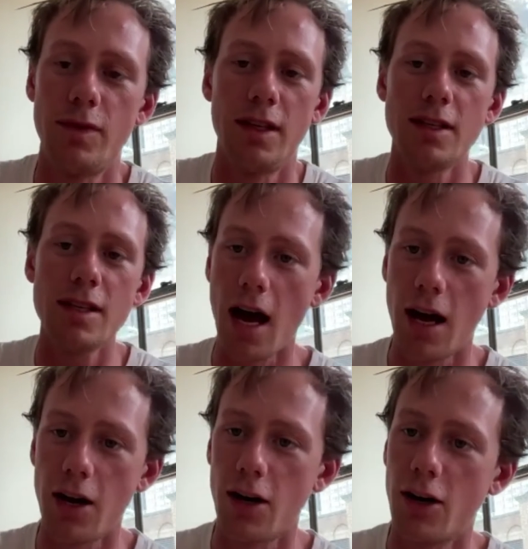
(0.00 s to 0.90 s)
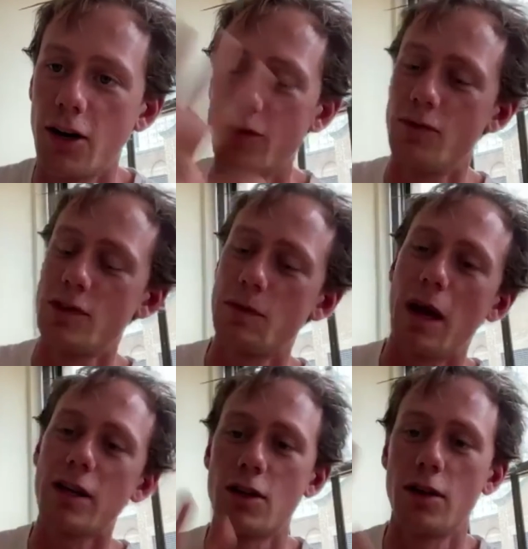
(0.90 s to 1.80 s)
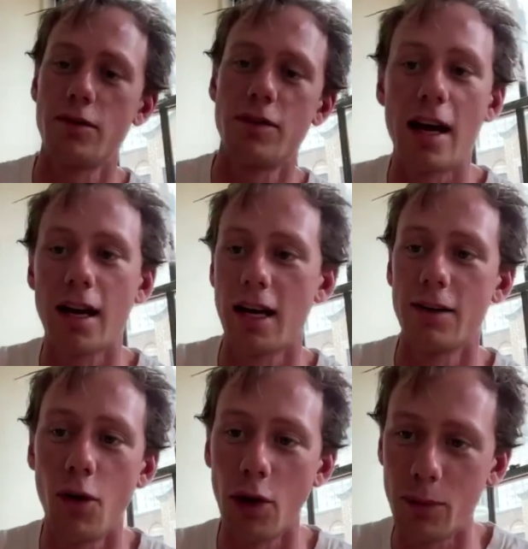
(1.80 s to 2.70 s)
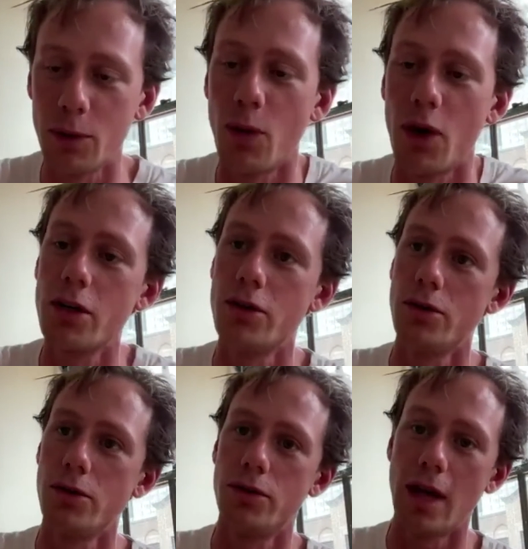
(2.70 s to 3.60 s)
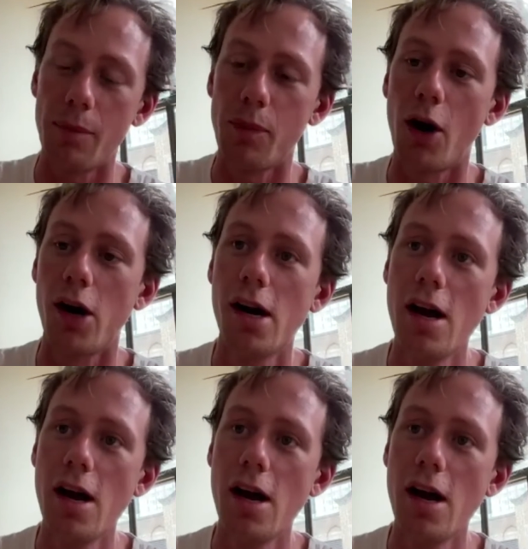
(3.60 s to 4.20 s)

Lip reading: the entire spectrum of that kind of Hollywood wanted to do that part.